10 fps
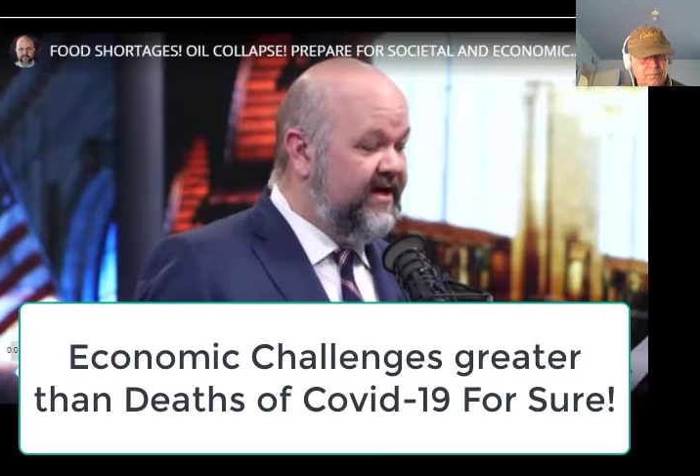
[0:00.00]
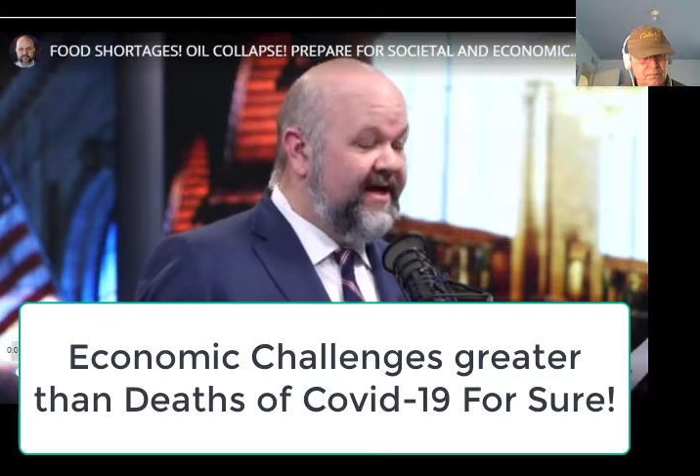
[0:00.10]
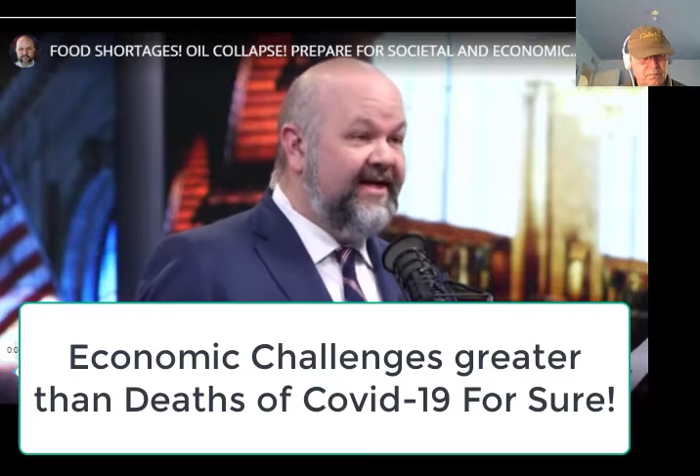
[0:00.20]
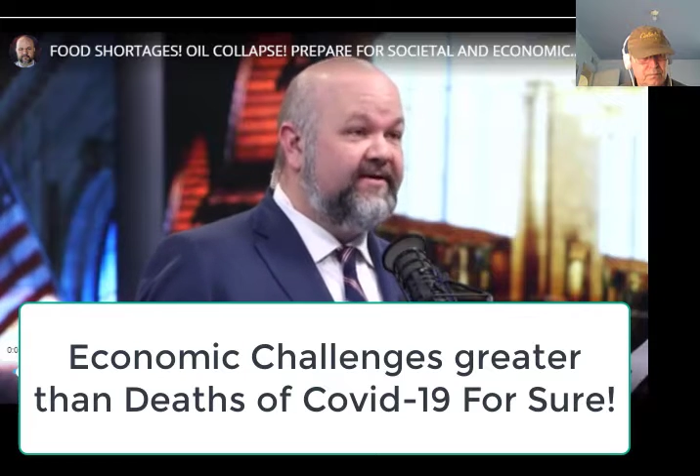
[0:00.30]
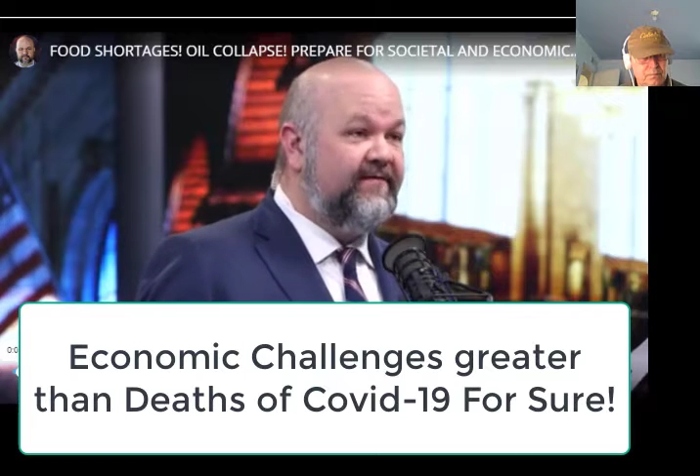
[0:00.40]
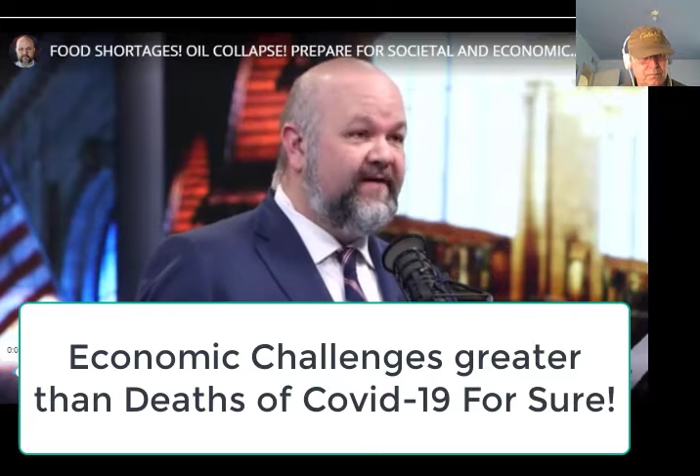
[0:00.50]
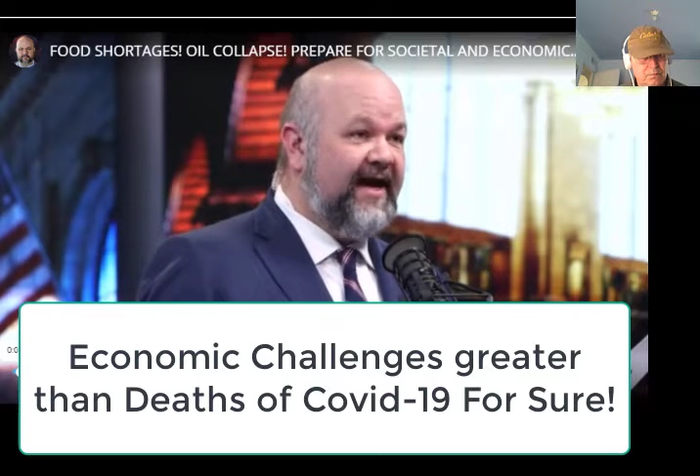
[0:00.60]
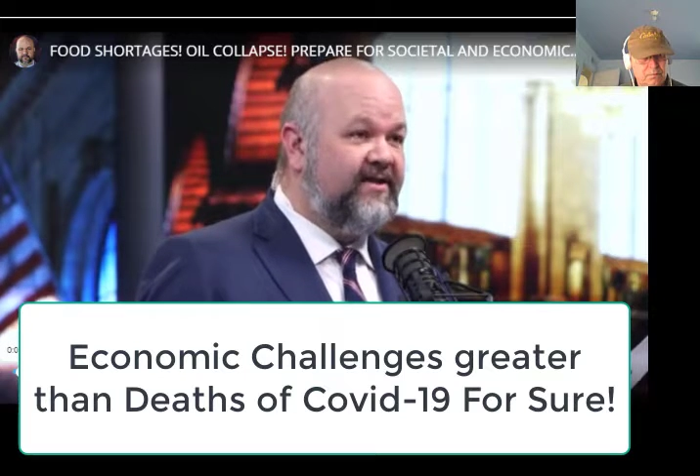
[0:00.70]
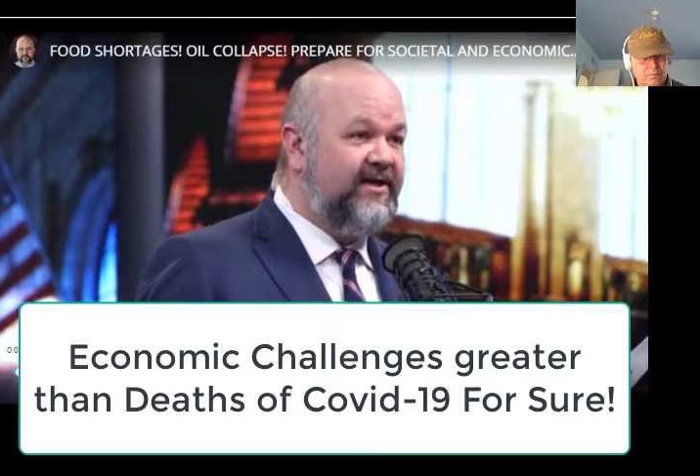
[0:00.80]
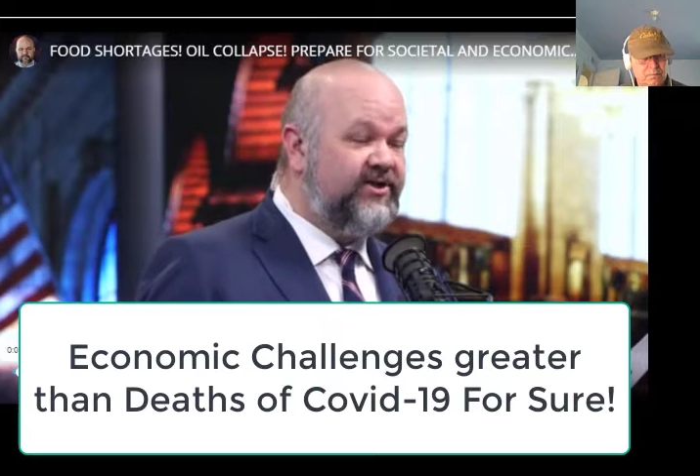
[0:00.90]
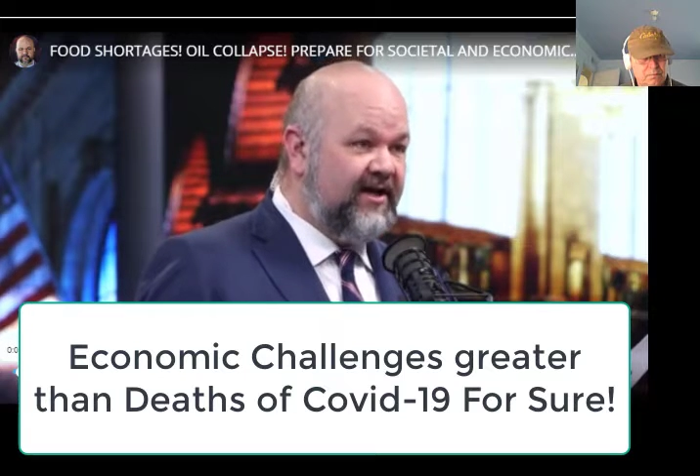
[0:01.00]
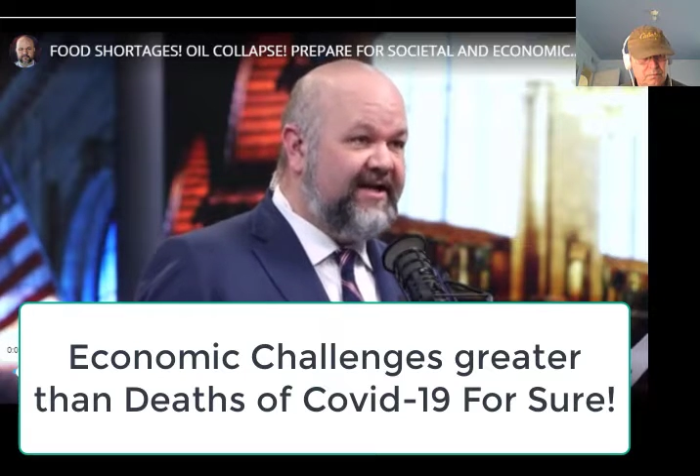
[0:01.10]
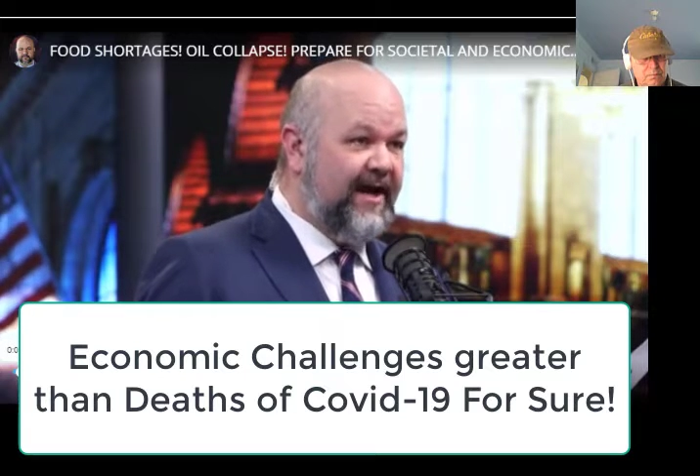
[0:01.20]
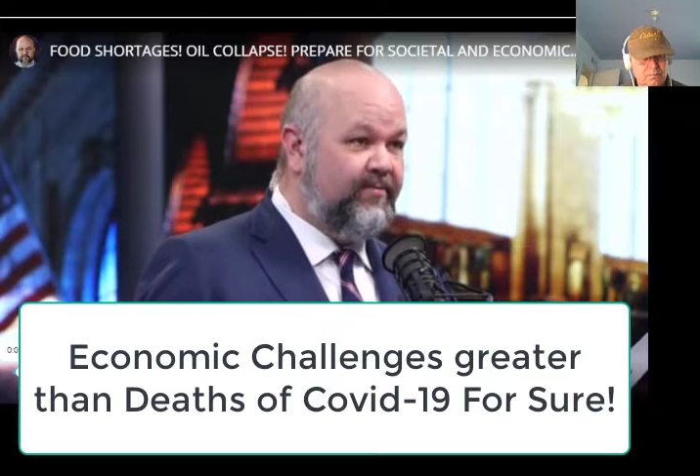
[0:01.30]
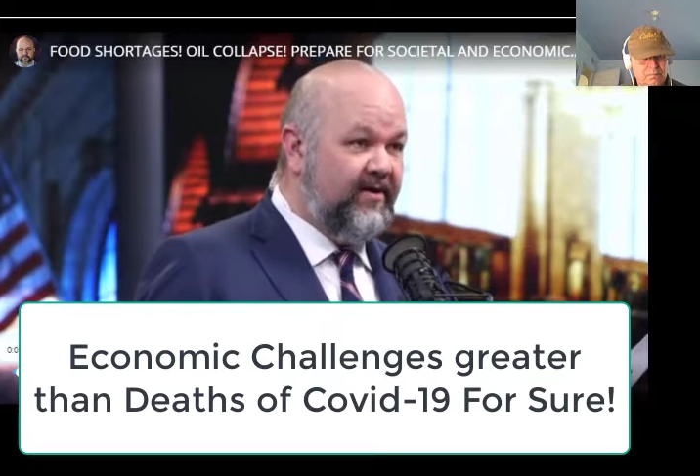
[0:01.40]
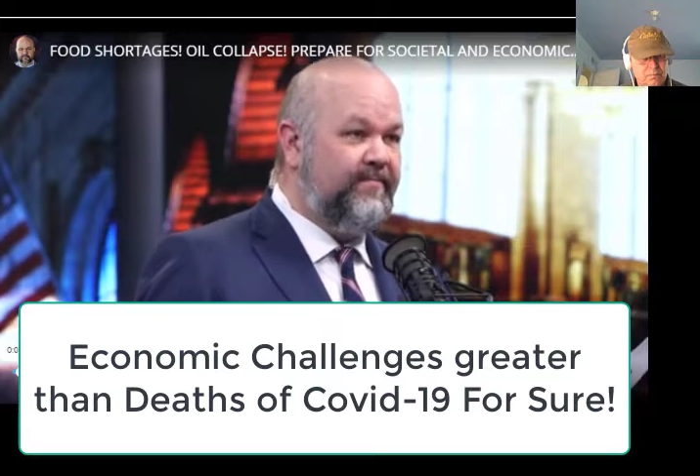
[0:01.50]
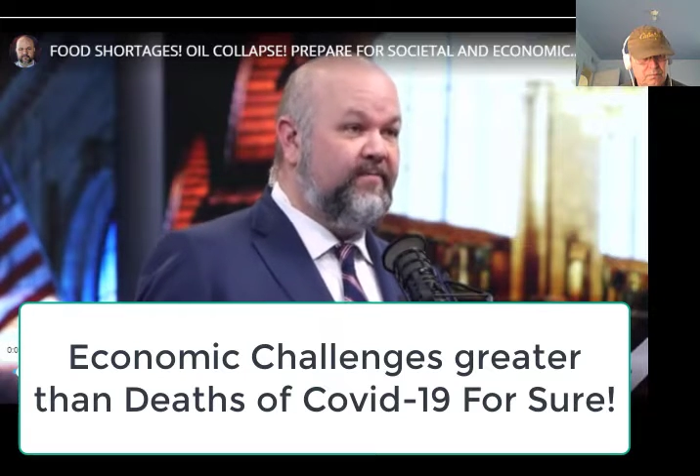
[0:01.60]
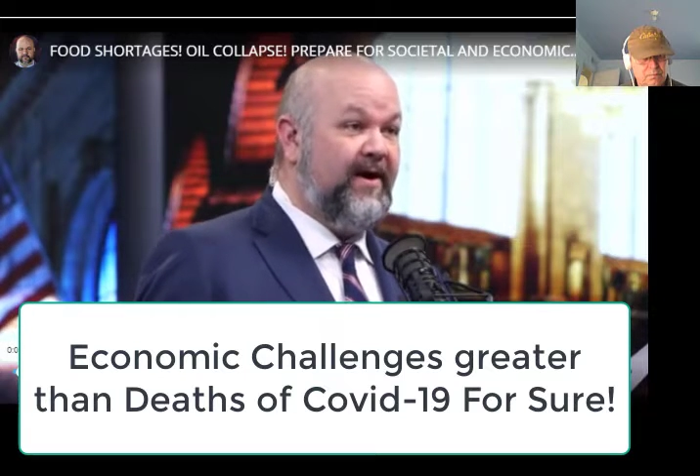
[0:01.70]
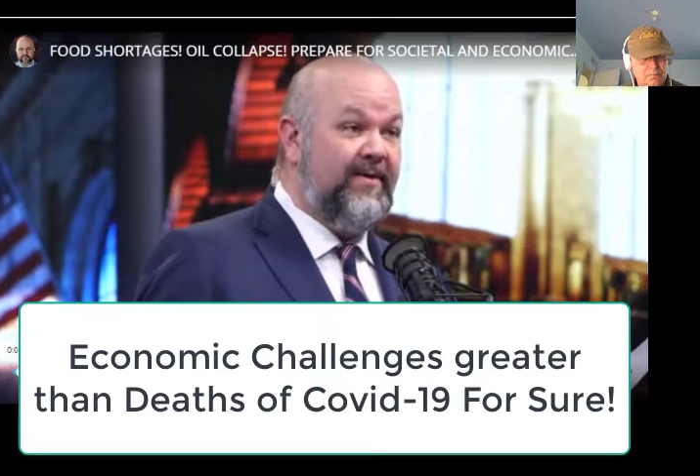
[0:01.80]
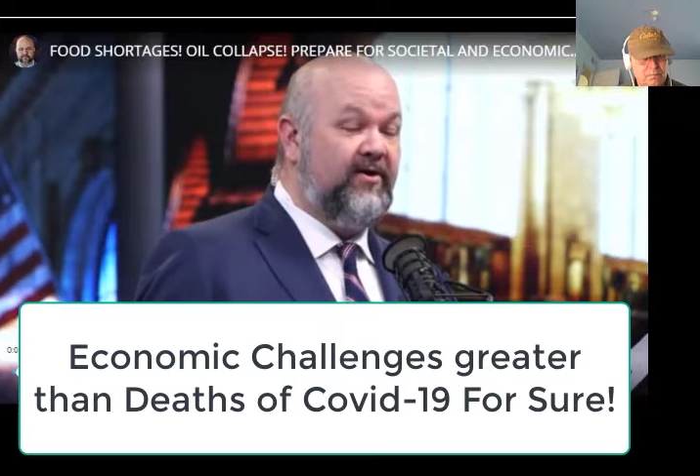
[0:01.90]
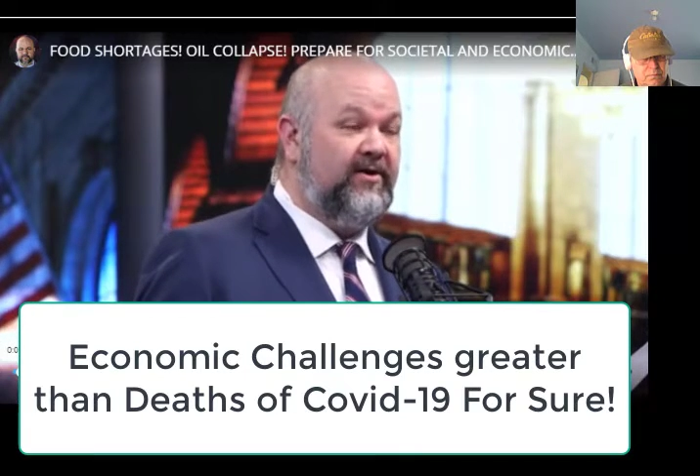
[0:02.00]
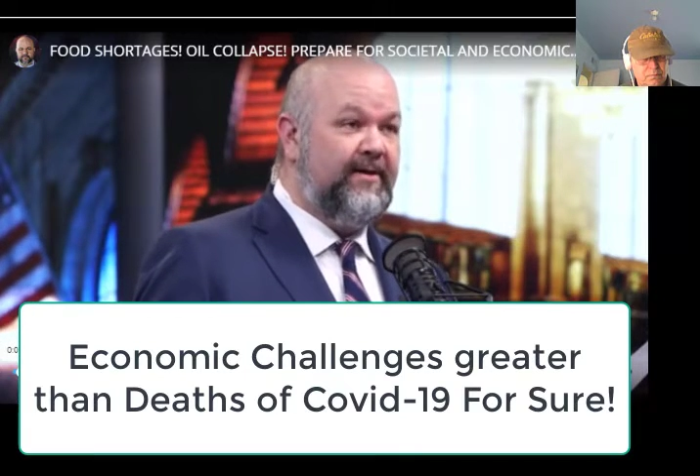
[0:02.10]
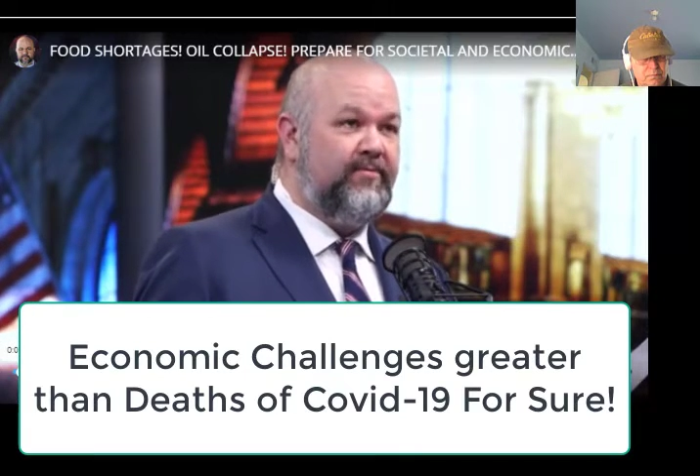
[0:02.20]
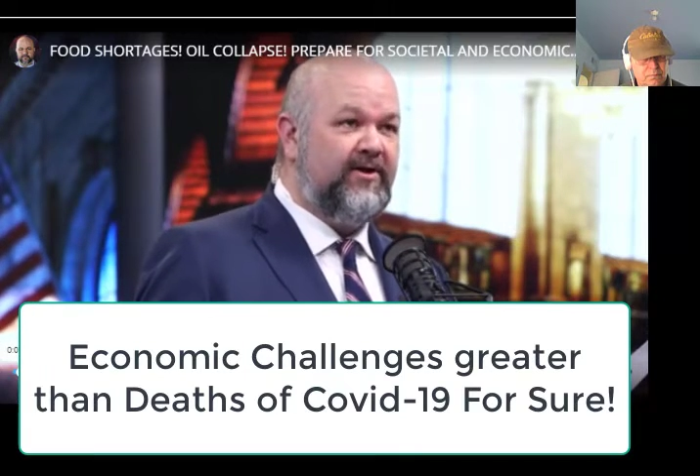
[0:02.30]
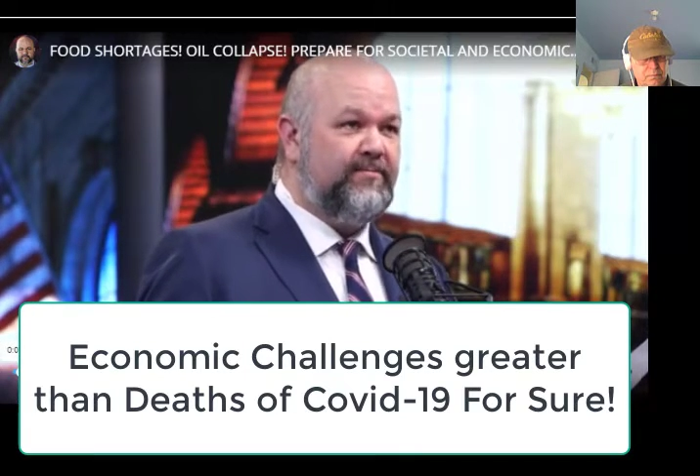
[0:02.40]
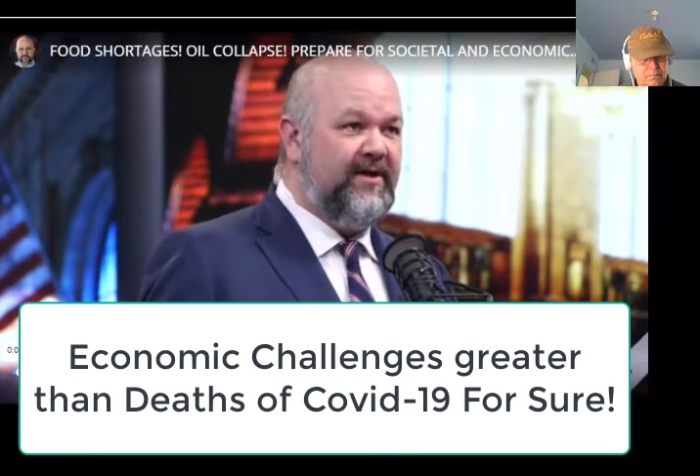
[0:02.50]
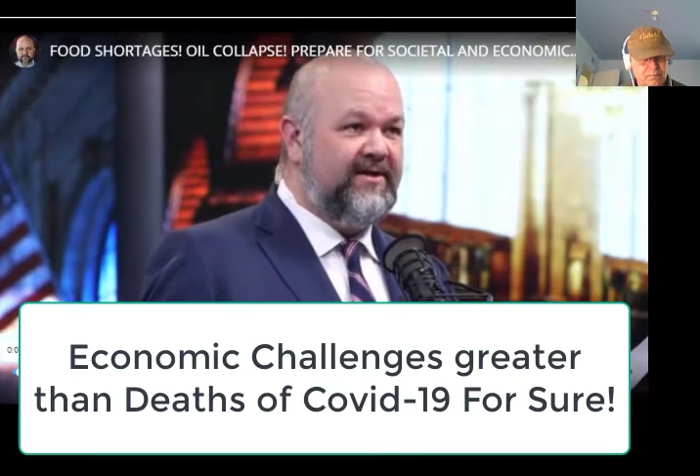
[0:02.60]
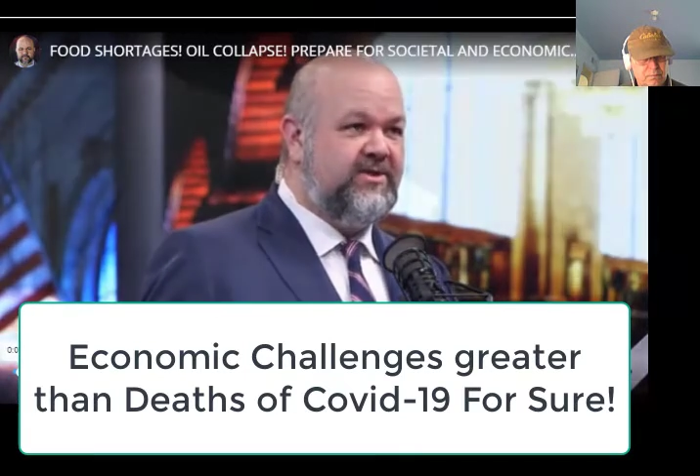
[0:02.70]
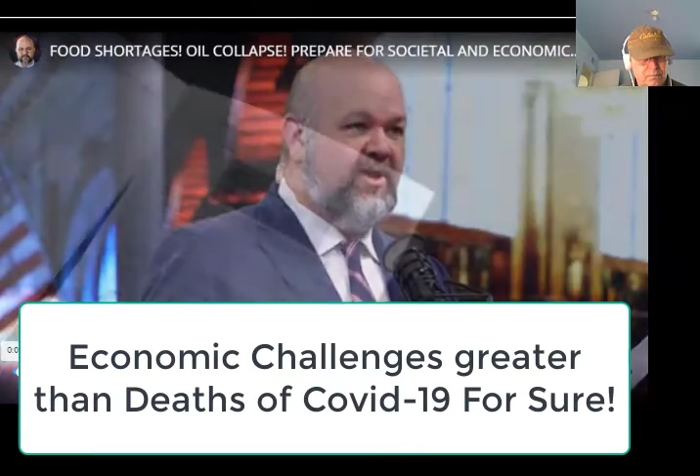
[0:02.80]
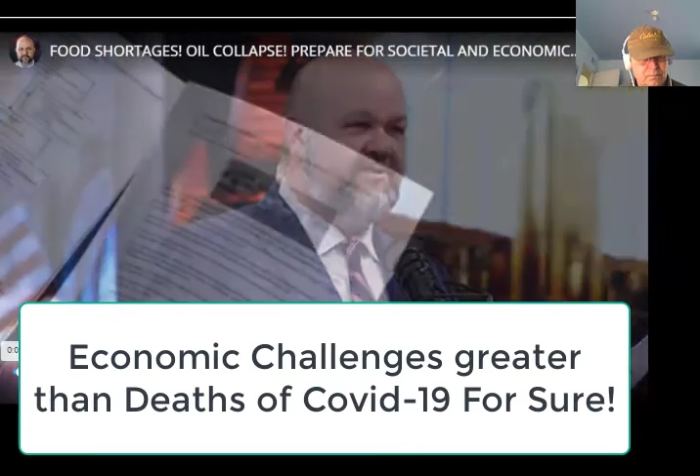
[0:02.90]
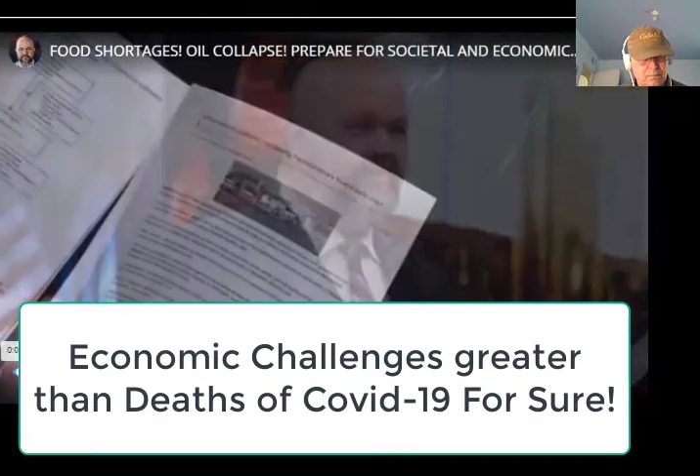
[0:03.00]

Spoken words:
It's, in fact, the shutdown primarily and principally that's causing